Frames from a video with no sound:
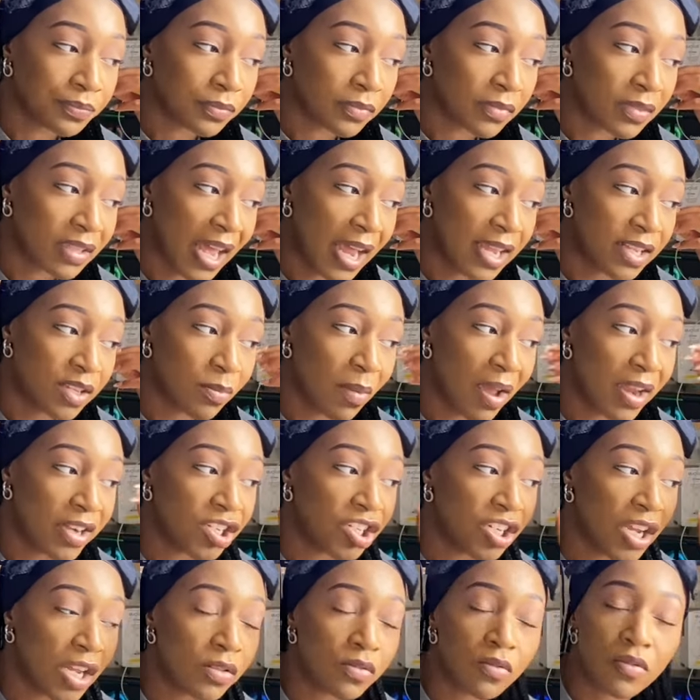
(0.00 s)
That's my
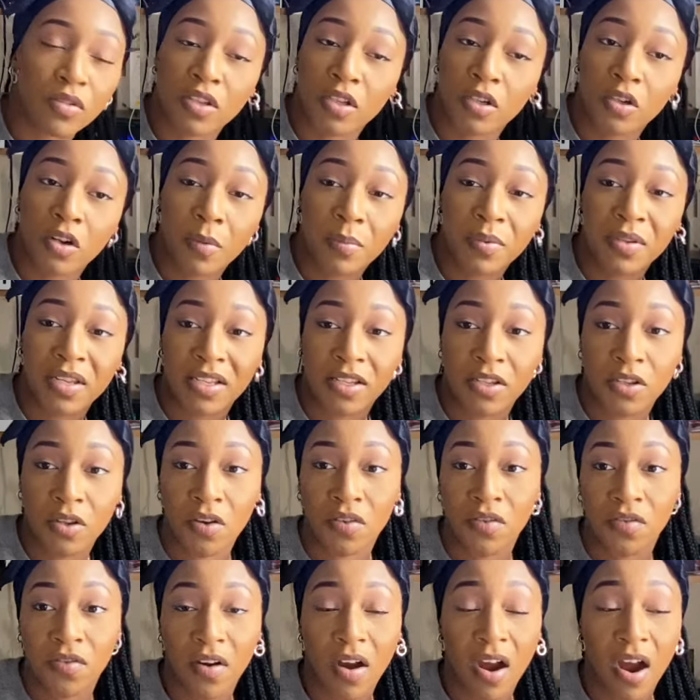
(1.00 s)
general synopsis so
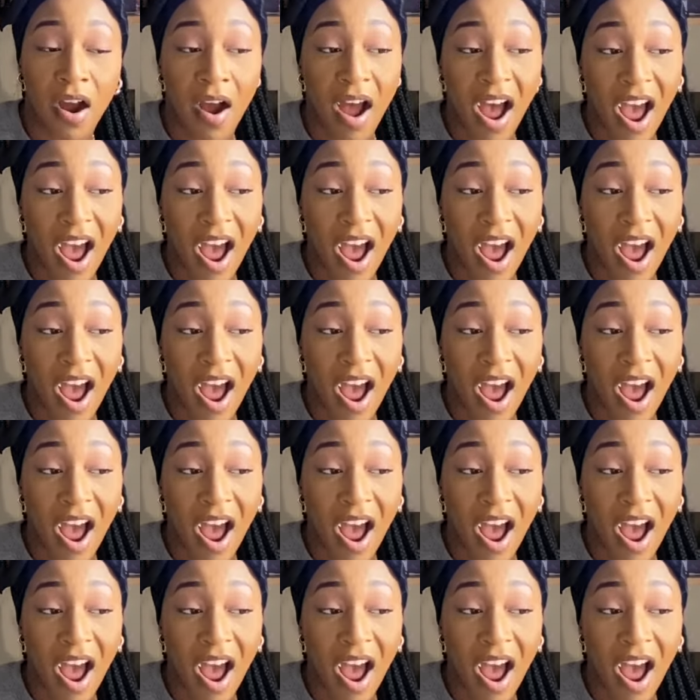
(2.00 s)
far.